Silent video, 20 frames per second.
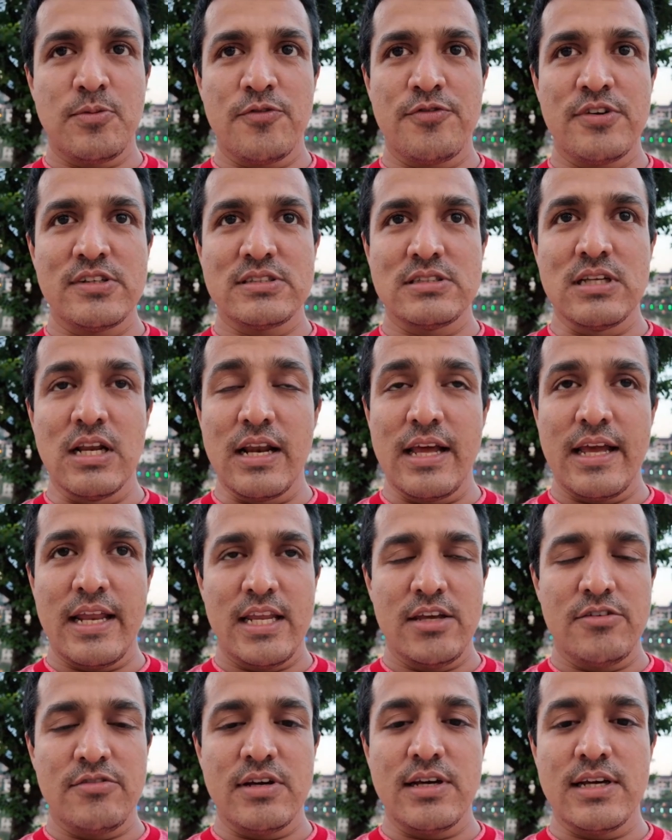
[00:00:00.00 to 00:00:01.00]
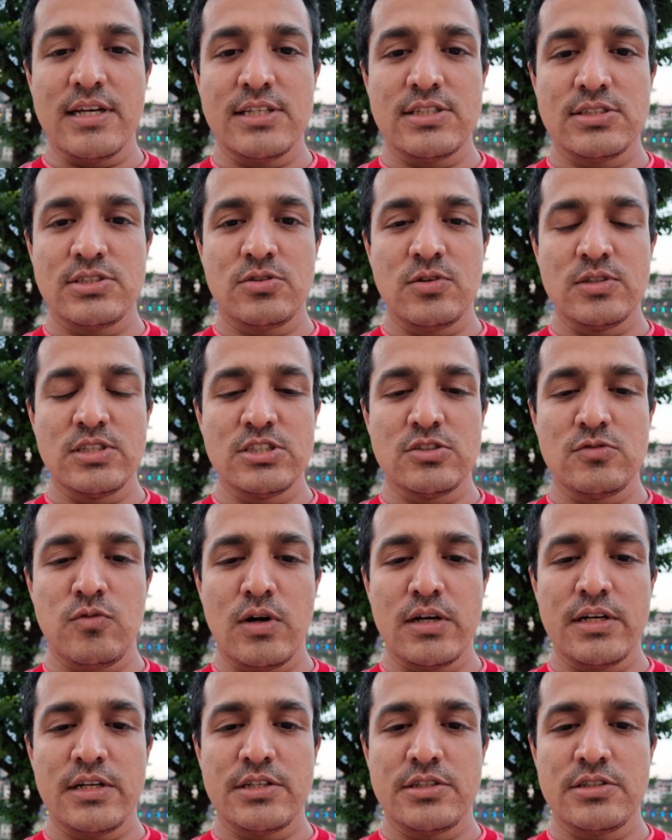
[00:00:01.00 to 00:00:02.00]
professional anyway, so I just
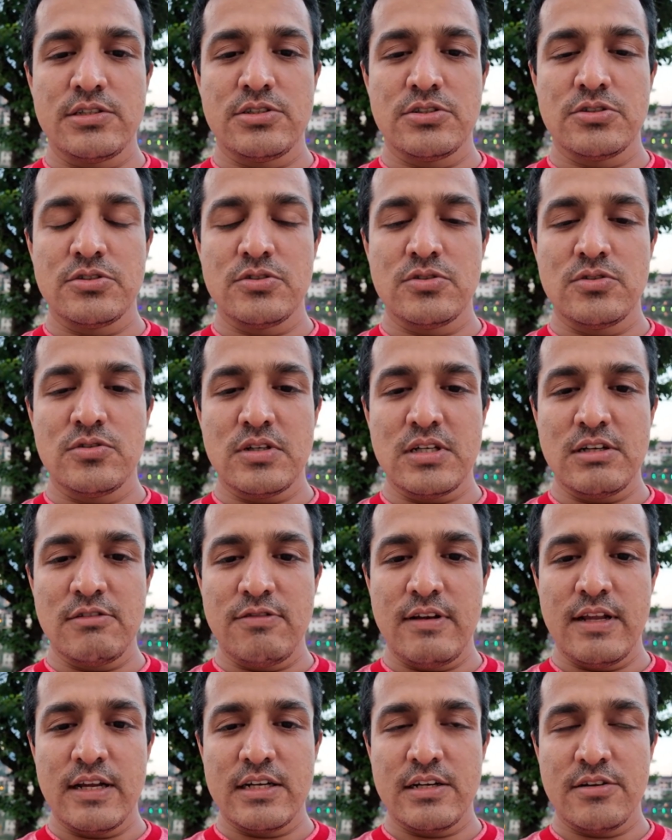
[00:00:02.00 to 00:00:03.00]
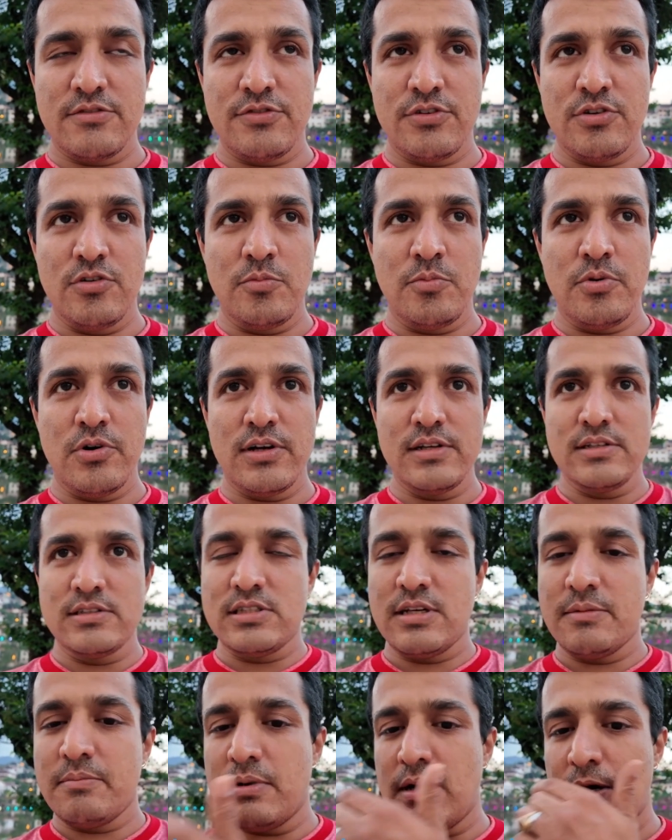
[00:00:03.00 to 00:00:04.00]
wanted to reflect a few
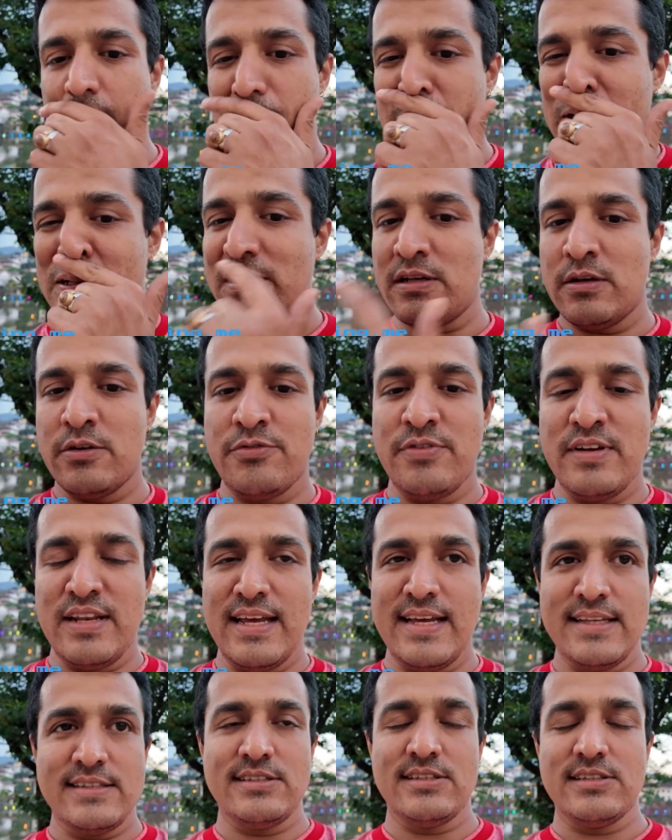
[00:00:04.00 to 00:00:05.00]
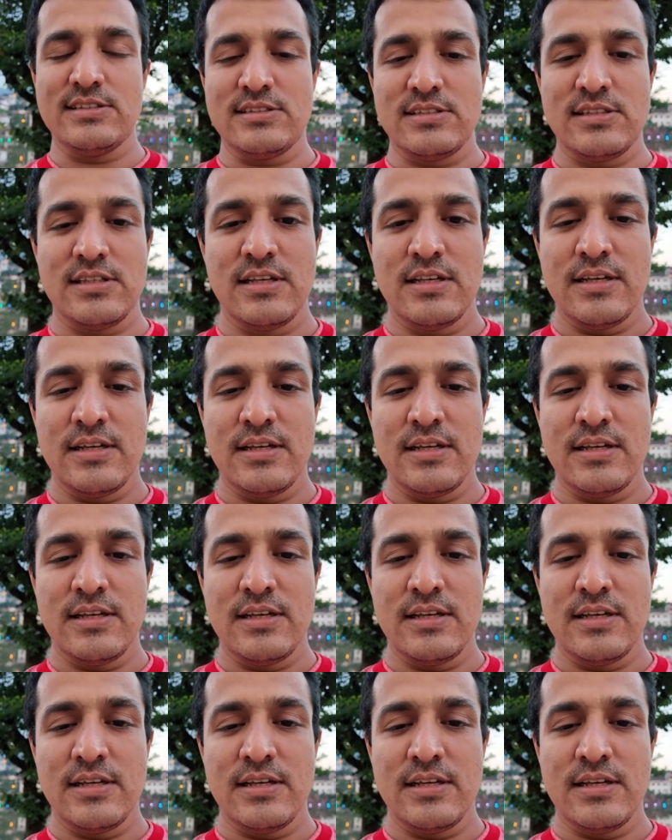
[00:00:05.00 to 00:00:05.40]
points about finances.